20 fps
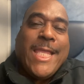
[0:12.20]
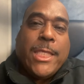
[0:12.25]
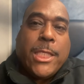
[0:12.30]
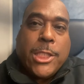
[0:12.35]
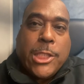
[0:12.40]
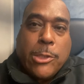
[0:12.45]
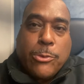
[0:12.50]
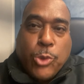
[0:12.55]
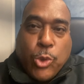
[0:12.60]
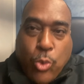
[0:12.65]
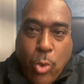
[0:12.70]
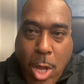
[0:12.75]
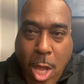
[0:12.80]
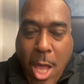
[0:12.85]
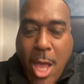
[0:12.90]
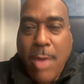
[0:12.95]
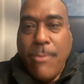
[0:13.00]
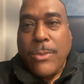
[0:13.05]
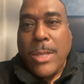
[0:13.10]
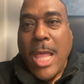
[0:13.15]
to
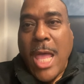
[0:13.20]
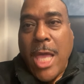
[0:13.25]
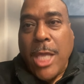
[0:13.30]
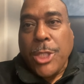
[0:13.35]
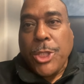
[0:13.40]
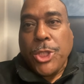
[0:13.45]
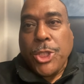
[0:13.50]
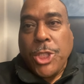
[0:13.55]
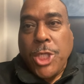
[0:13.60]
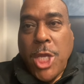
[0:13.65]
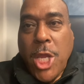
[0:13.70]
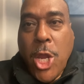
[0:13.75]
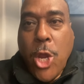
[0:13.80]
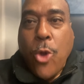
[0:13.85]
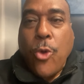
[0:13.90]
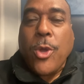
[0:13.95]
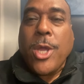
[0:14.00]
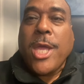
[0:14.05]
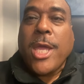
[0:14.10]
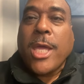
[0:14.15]
subscribe, like,
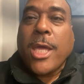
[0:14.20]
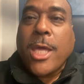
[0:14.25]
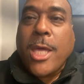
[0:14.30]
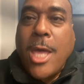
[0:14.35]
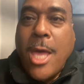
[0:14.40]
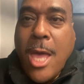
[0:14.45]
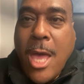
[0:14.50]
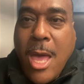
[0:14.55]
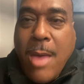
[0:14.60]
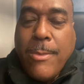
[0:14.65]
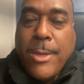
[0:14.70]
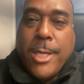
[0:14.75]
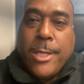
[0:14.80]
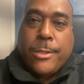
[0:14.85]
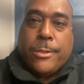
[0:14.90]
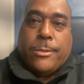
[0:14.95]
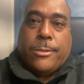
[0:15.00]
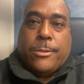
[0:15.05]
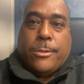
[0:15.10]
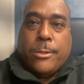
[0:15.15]
share, and comment.
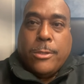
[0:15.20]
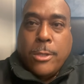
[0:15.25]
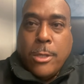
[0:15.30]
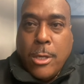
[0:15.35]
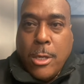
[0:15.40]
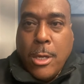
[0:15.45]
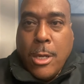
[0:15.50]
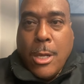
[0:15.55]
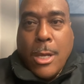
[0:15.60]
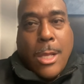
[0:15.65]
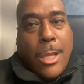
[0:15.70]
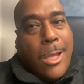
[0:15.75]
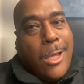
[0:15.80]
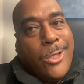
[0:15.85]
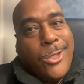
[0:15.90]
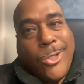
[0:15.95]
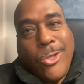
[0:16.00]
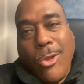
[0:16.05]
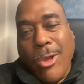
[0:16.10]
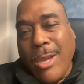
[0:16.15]

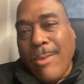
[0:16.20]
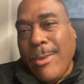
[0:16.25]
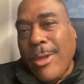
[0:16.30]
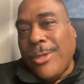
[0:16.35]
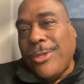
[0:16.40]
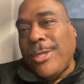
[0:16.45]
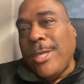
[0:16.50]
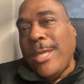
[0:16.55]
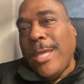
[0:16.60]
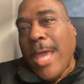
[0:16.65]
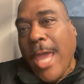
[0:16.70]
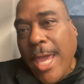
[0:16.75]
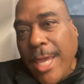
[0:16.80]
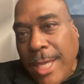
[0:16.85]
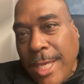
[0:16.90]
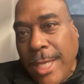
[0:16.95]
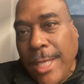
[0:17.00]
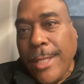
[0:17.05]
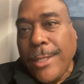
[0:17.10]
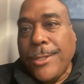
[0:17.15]
Let's talk about the
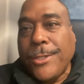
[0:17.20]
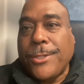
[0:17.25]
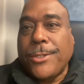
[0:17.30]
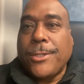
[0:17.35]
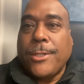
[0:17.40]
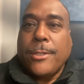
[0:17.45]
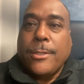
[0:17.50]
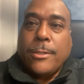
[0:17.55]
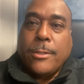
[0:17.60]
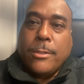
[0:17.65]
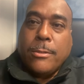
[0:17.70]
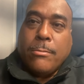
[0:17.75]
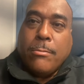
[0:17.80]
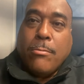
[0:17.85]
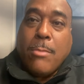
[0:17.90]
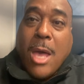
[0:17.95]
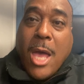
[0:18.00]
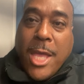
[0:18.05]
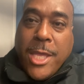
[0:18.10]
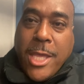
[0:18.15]
Yankees.
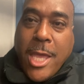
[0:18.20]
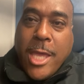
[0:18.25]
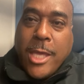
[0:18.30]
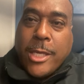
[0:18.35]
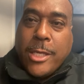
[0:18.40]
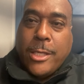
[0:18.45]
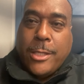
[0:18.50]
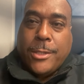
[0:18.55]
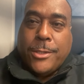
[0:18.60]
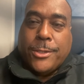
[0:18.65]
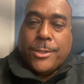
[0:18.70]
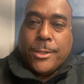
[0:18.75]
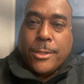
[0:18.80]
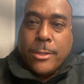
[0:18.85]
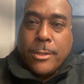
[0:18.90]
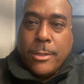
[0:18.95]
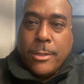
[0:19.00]
My Yankees.